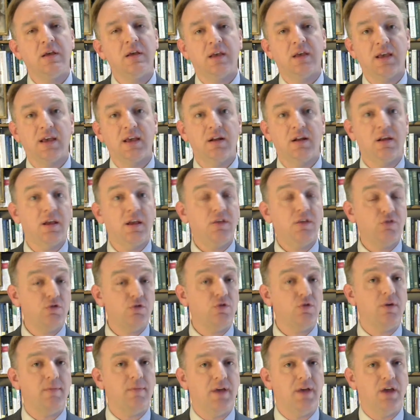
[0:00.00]
and
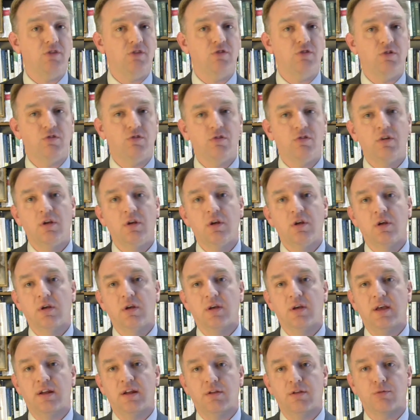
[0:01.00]
history majors
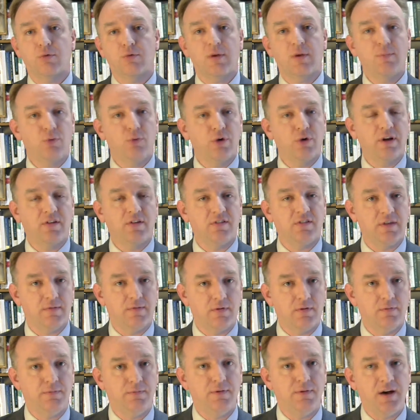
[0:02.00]
at
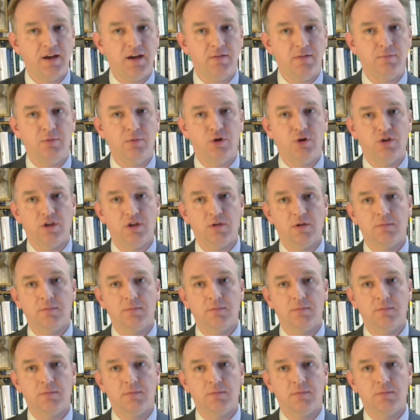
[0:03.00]
$3.75 million.